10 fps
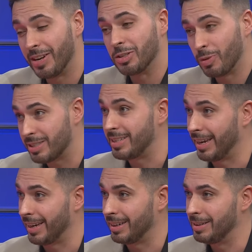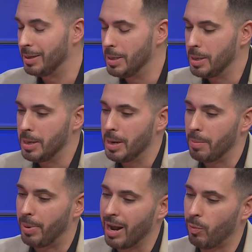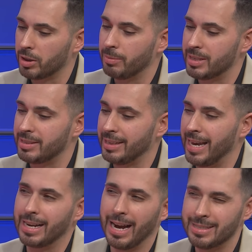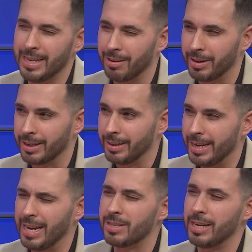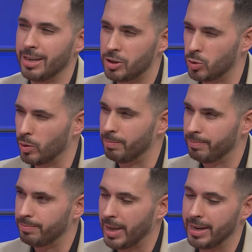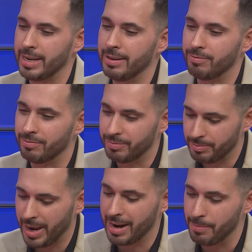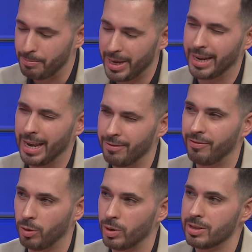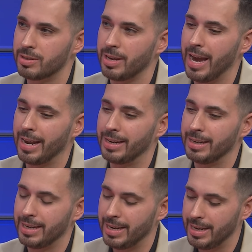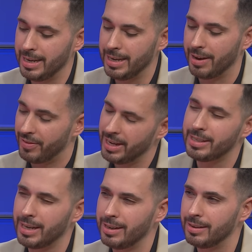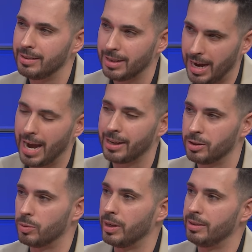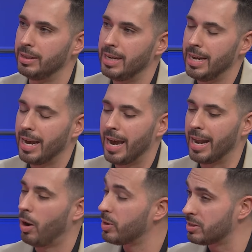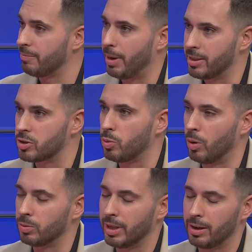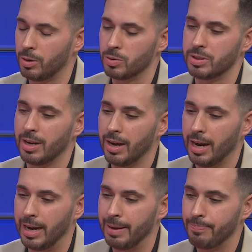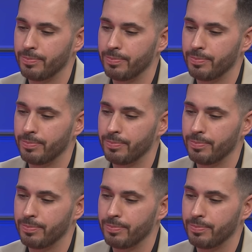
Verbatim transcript: and it's risk taking. But I want them to say that guy's daring. He has an edge to him and he had a big influence. And he, if he did it, I can do it. And I always live by this quote that goes, uh,